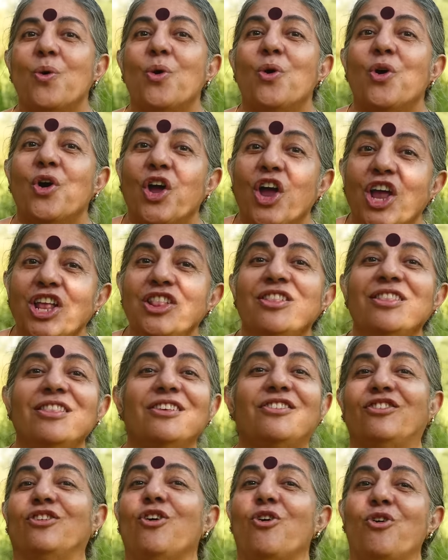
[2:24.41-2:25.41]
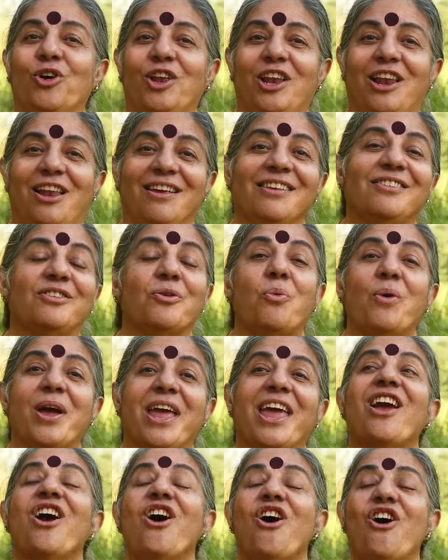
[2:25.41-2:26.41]
In the soil is a way
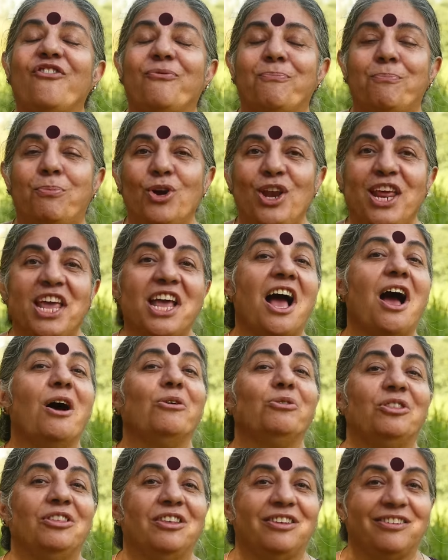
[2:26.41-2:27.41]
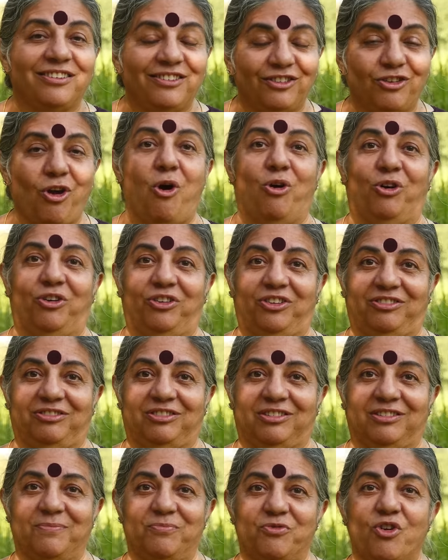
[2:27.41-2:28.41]
of pulling out the
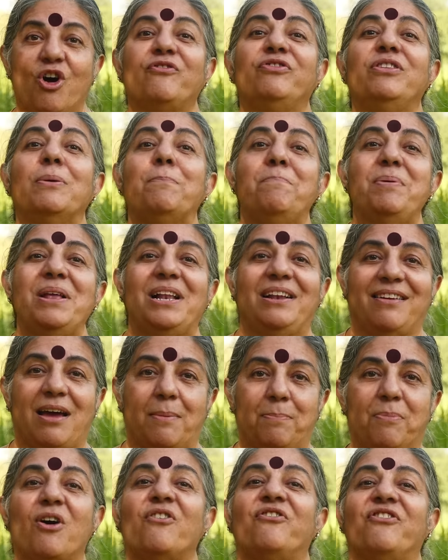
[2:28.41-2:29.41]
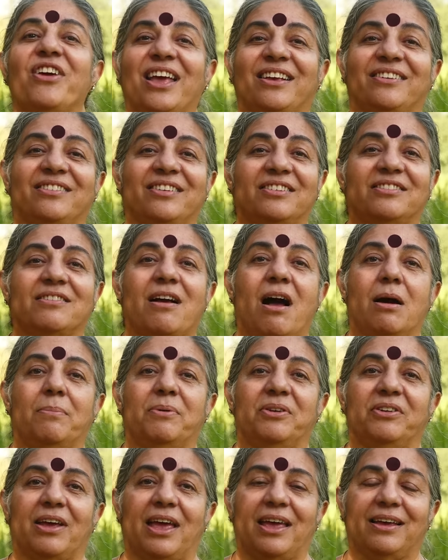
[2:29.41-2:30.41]
stocks of the buildup of excess carbon
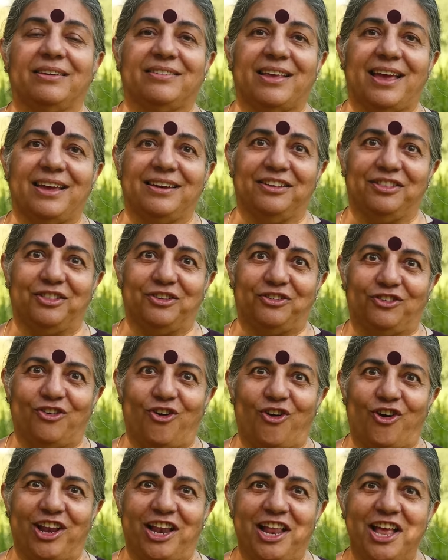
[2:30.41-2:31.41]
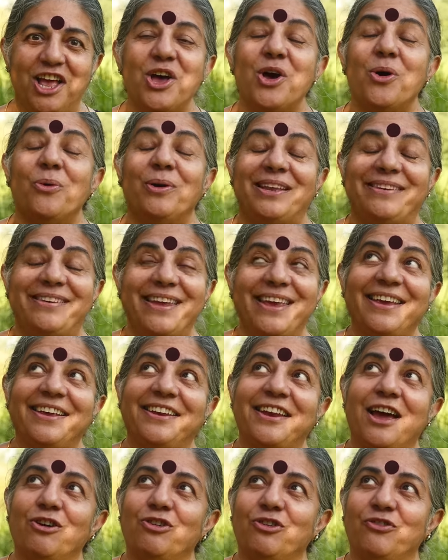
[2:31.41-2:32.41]
dioxide in the soil. We take it
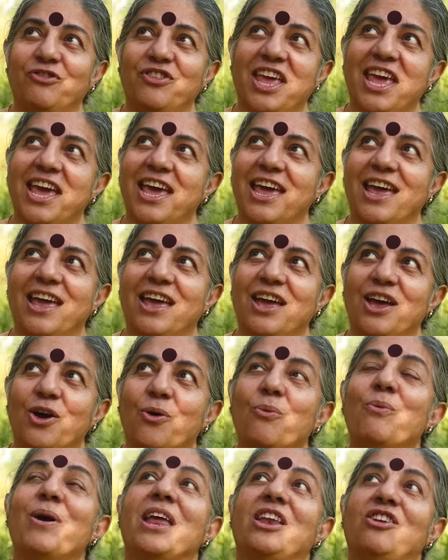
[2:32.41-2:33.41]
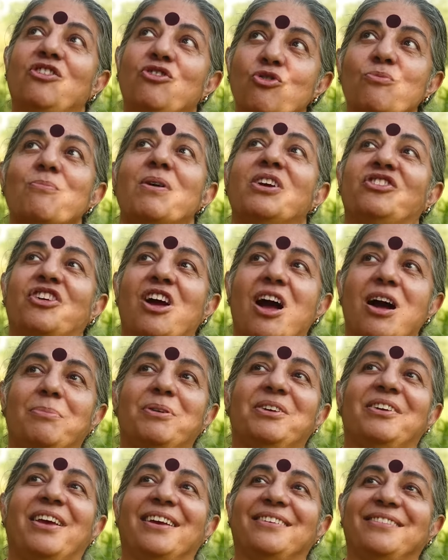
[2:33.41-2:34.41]
out of the air where too much carbon
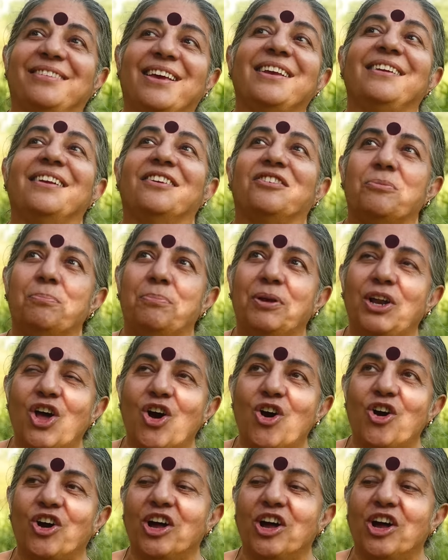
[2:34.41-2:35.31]
dioxide doesn't belong,